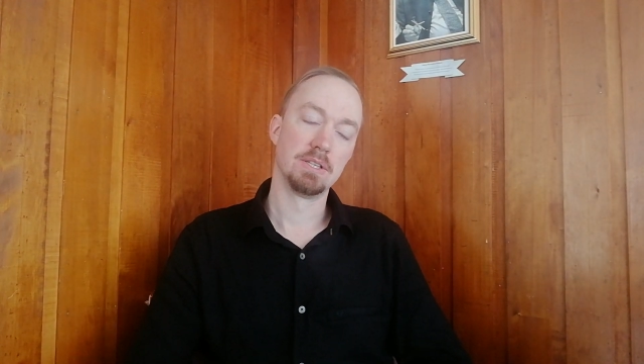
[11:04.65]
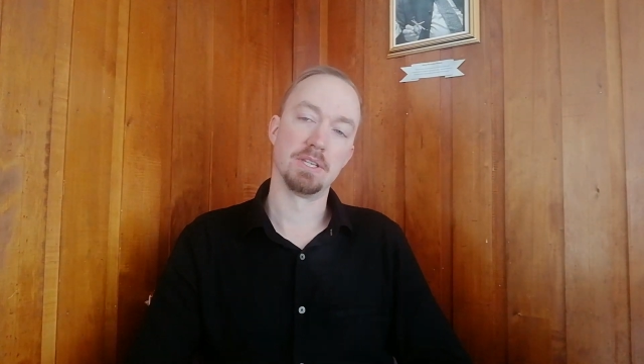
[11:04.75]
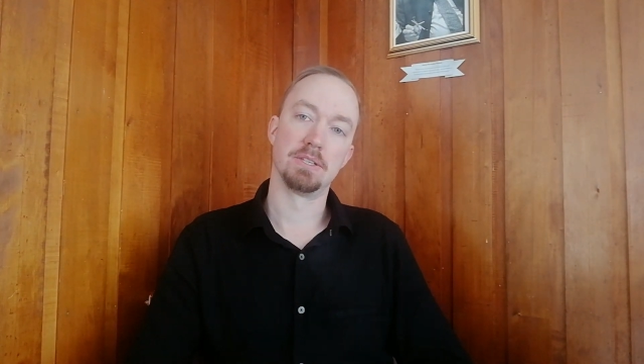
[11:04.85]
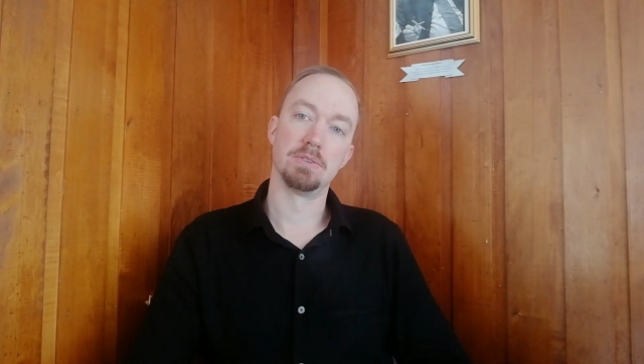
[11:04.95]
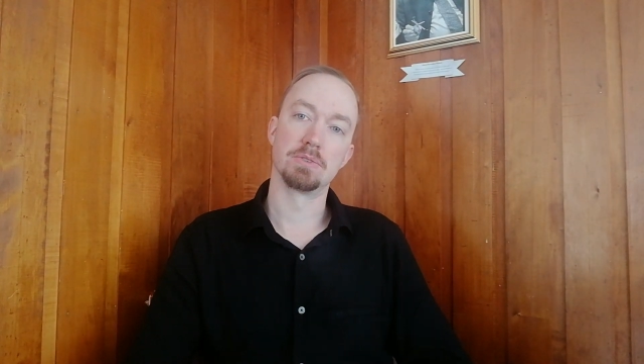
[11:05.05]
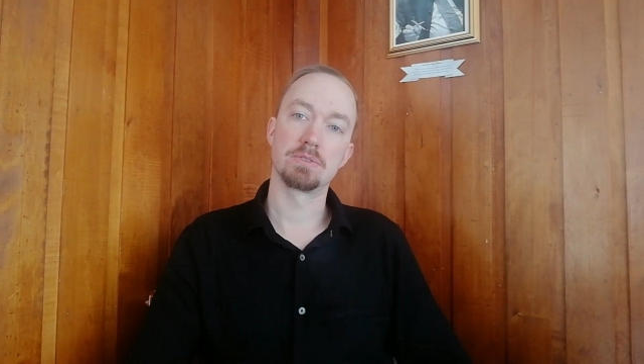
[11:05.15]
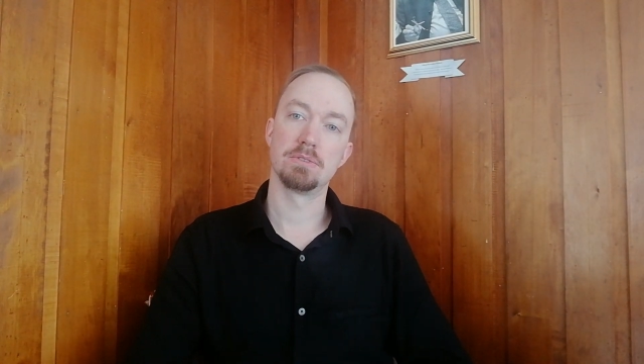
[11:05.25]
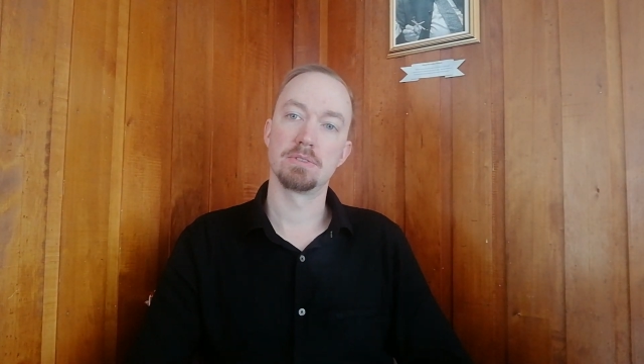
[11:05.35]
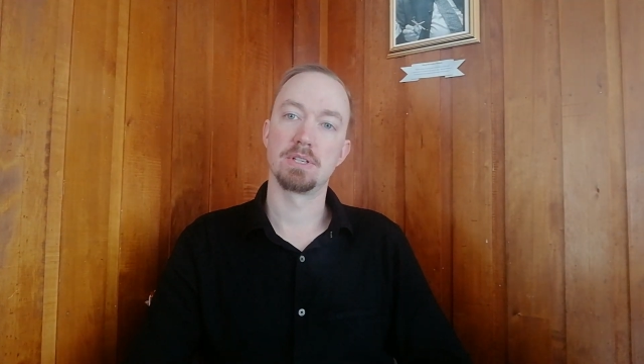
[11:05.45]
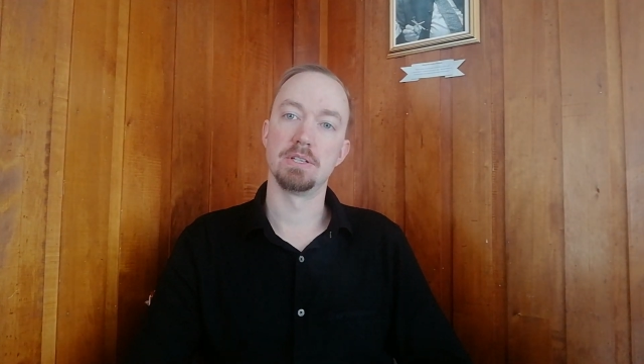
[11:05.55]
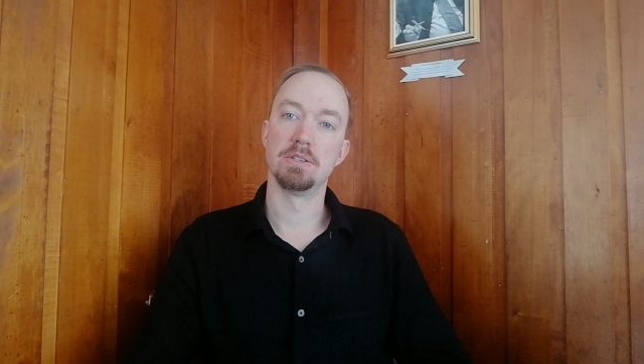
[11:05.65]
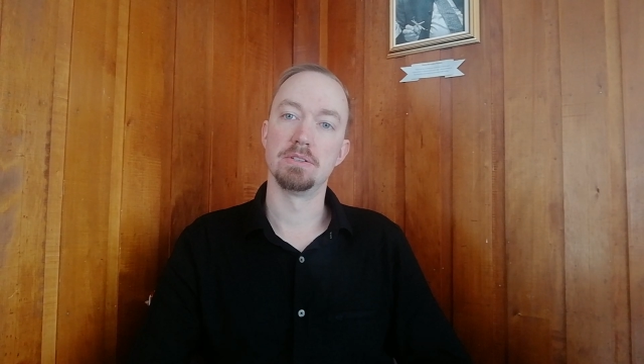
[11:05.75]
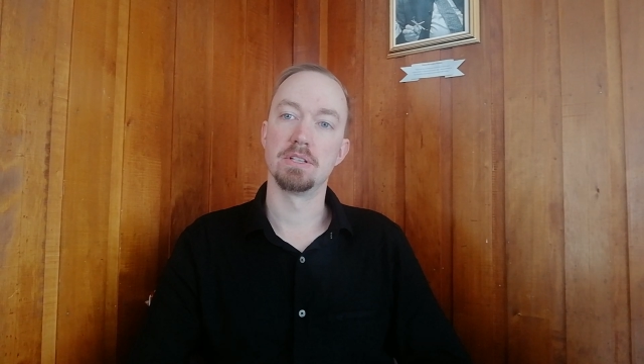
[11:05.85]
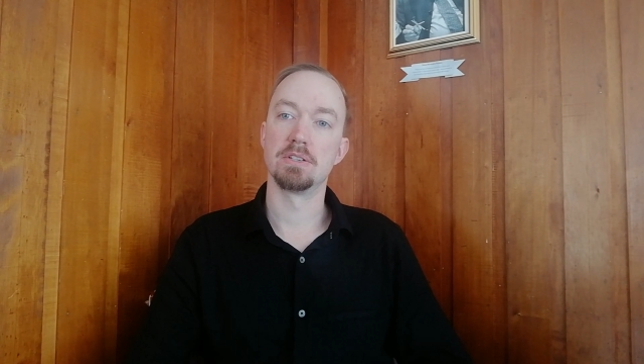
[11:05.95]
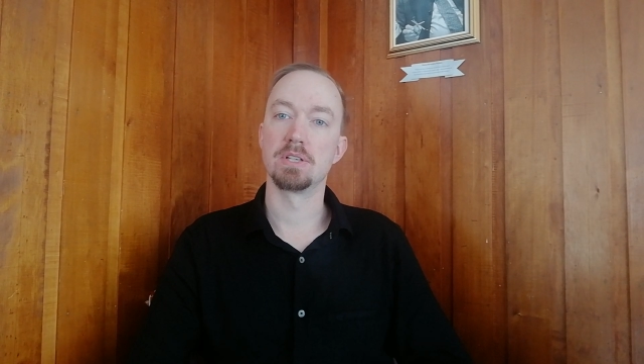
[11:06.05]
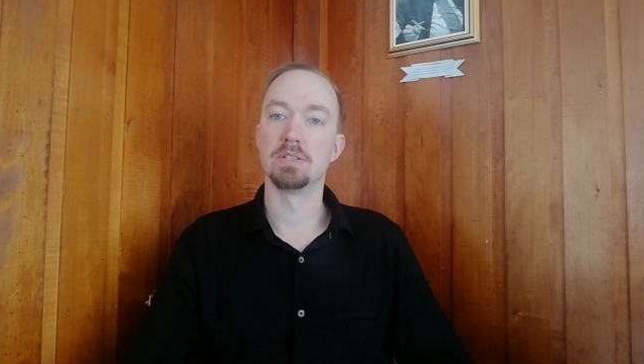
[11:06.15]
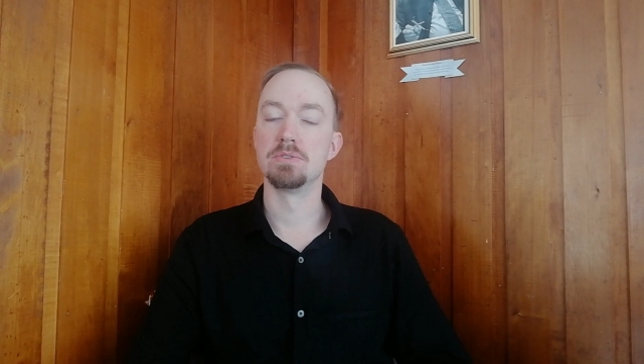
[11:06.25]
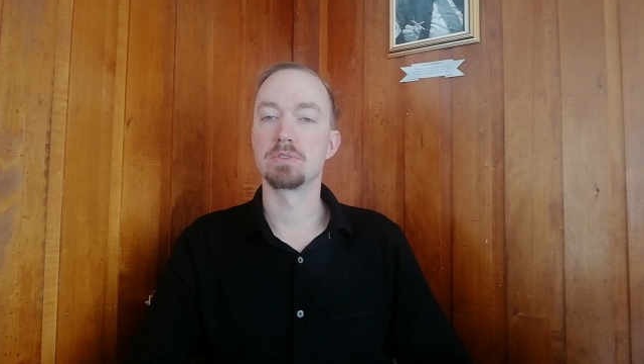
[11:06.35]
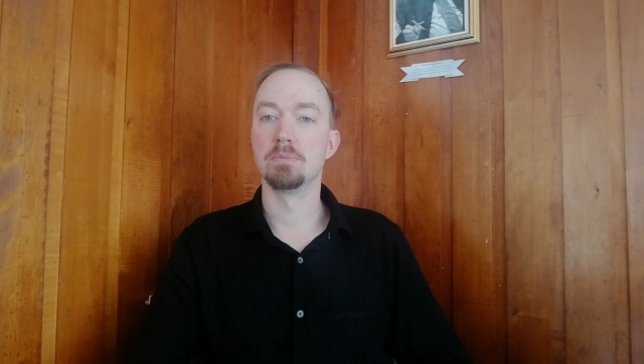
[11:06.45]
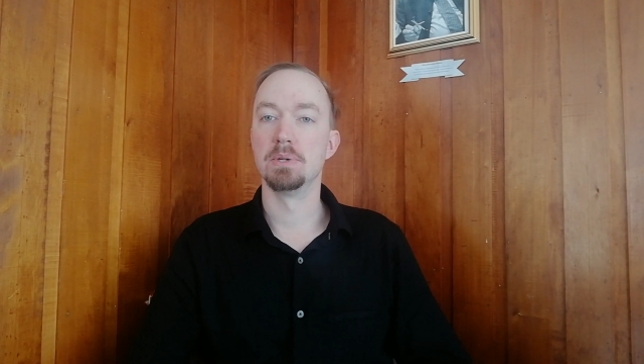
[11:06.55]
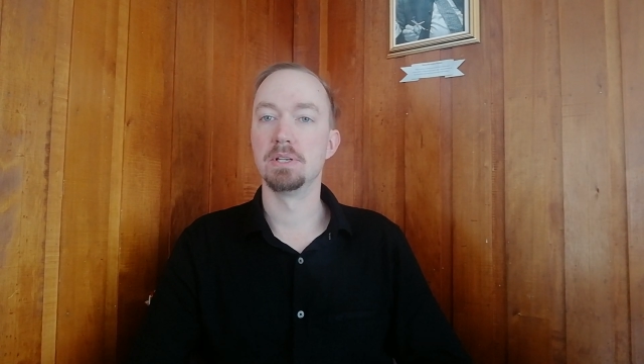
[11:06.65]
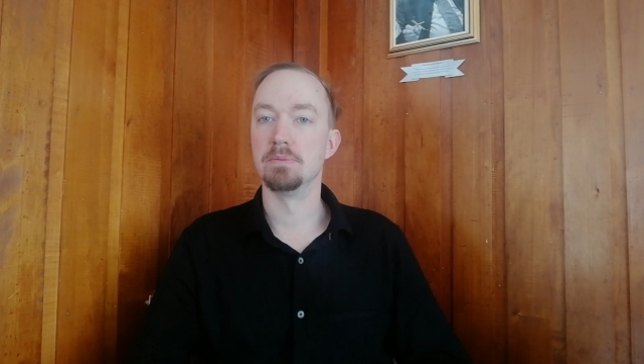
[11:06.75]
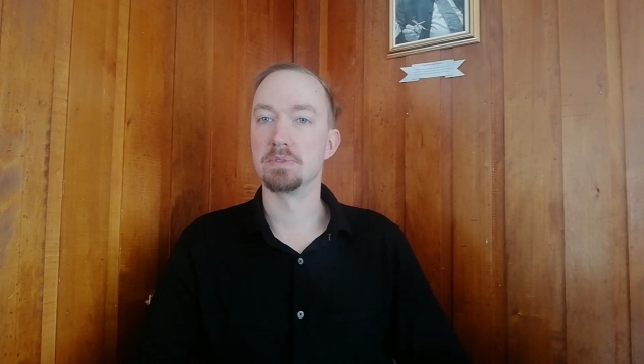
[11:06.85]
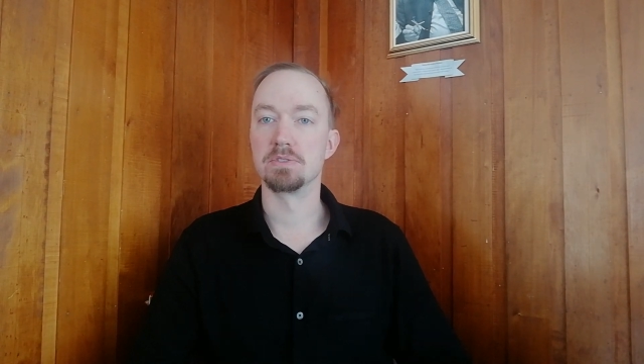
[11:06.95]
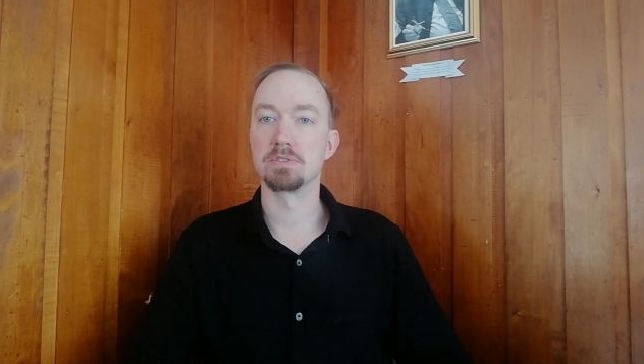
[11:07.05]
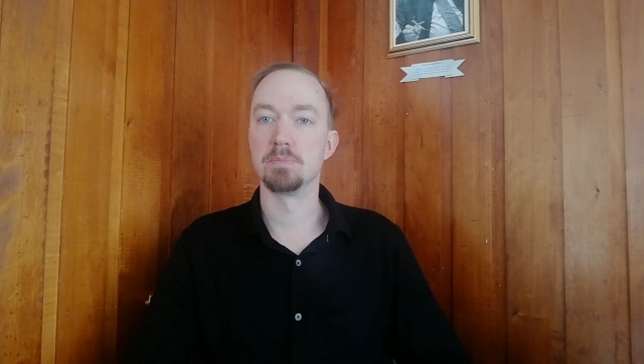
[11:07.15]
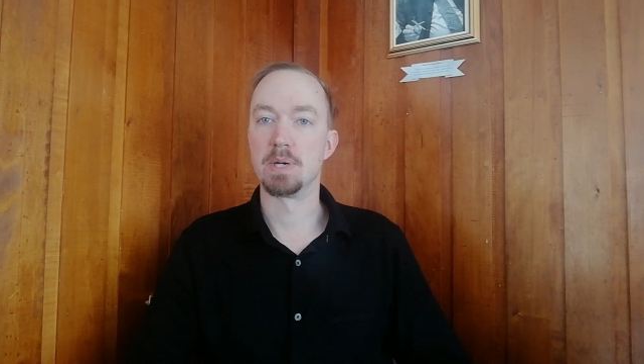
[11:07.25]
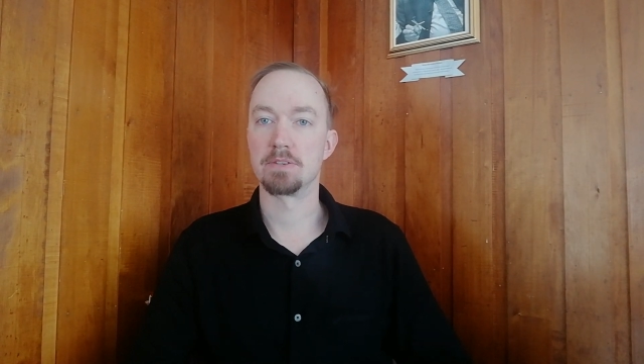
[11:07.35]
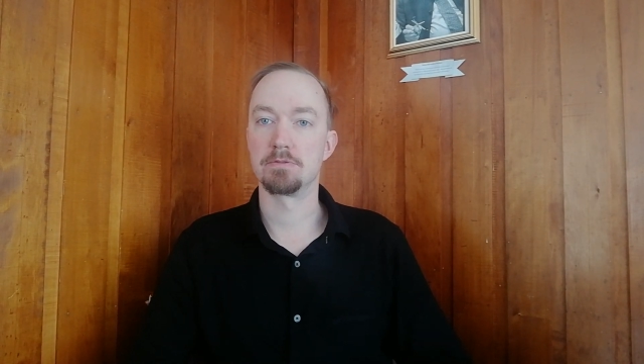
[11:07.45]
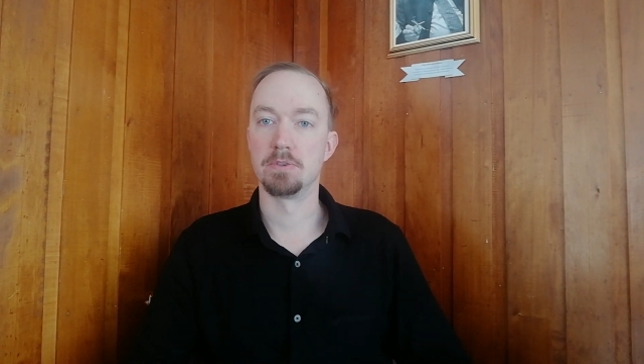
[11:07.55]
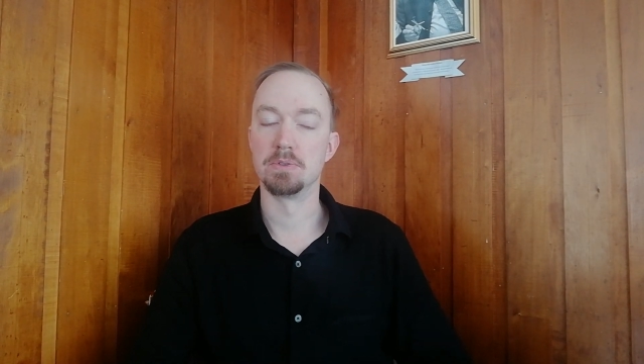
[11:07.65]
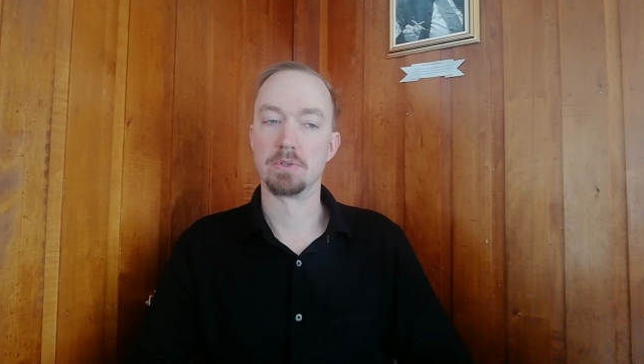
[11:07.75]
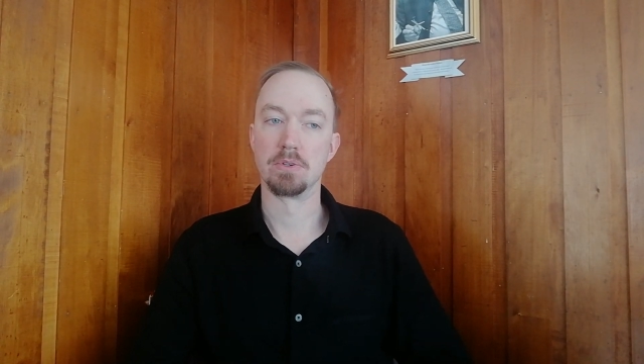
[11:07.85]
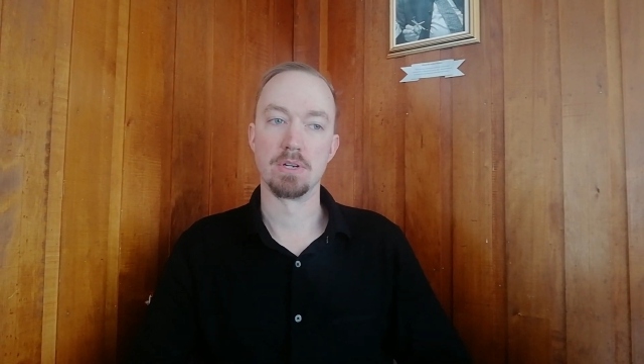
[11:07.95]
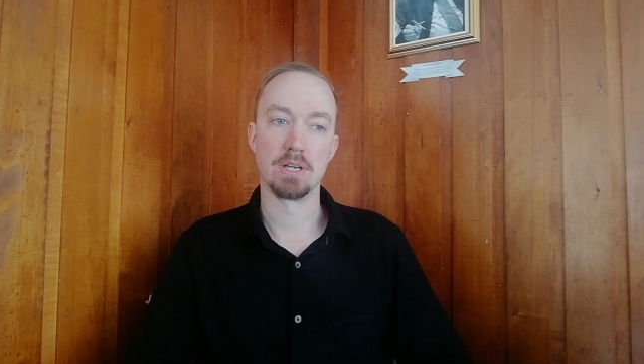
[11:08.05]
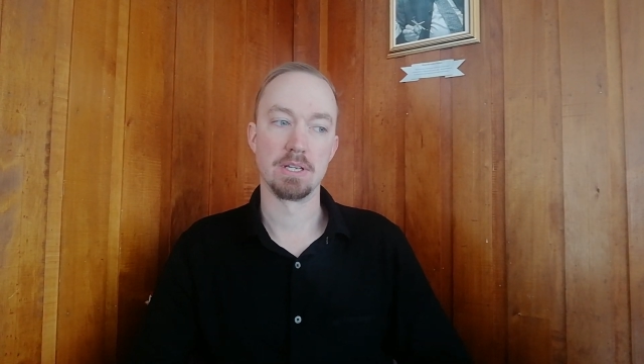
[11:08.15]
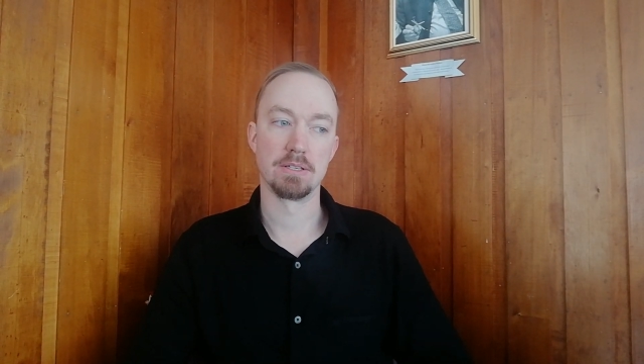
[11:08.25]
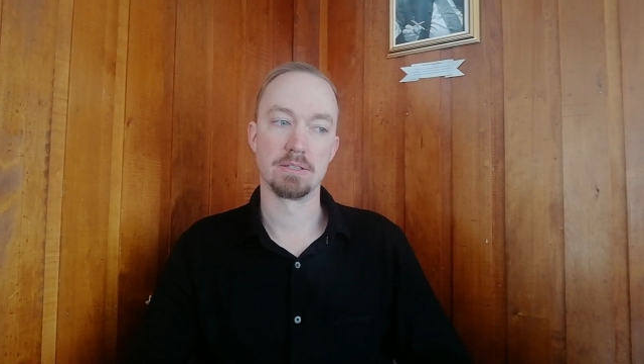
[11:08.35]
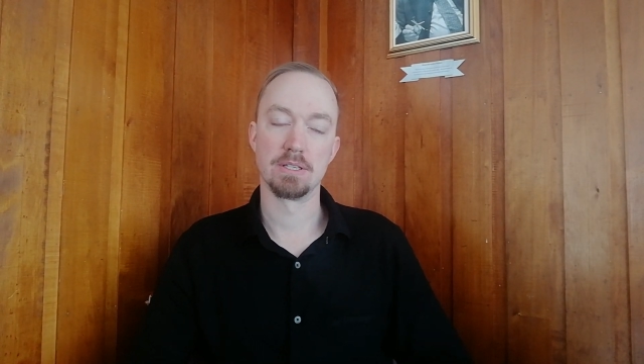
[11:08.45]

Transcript: that use can you, that you can use completely with your smartphone online,